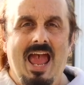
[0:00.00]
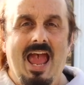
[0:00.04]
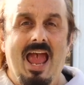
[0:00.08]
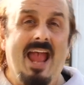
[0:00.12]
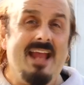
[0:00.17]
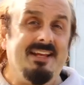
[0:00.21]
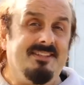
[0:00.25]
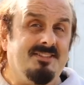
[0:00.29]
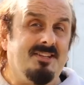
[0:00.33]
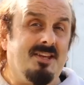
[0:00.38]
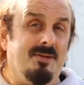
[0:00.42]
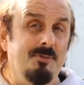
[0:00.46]

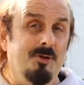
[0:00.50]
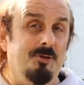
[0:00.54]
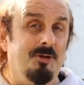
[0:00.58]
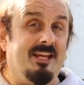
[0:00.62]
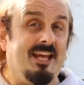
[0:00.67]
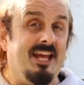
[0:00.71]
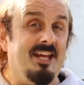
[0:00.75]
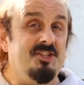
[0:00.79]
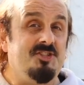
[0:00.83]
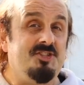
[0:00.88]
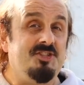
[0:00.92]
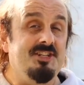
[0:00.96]

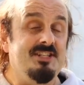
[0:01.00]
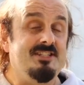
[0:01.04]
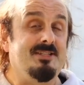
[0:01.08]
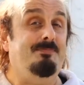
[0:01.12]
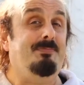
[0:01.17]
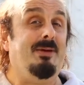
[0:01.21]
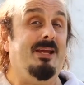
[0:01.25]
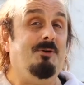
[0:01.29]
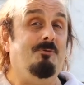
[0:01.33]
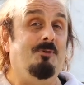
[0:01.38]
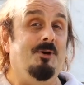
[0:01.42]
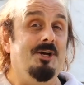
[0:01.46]
Excommunication is a
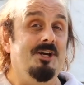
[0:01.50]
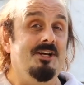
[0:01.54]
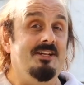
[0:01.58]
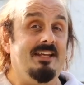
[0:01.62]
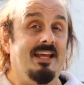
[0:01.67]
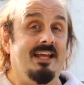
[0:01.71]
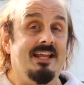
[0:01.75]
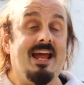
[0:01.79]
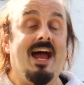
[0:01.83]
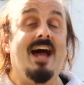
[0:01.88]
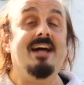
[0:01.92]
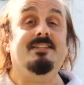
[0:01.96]
big word,
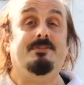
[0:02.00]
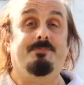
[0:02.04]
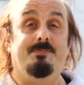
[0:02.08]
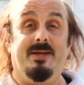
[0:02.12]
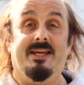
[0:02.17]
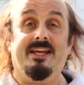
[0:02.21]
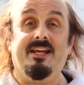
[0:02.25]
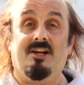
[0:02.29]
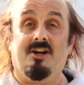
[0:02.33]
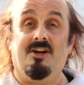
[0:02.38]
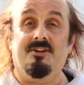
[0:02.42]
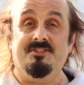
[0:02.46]
it has
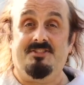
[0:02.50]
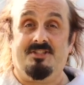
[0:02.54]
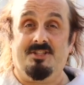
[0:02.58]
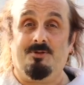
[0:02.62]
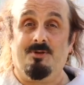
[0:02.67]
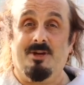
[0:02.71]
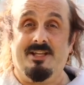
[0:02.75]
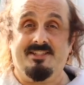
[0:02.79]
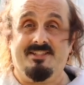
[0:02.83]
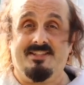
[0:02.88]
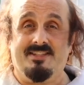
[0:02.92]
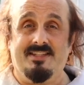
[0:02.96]
big
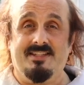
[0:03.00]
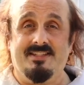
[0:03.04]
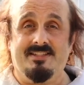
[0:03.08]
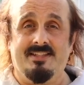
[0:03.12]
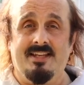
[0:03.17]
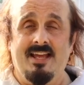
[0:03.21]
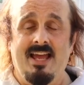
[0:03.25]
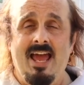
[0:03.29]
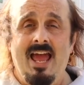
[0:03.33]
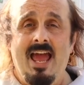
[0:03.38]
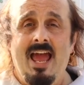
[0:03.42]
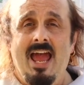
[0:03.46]
consequences.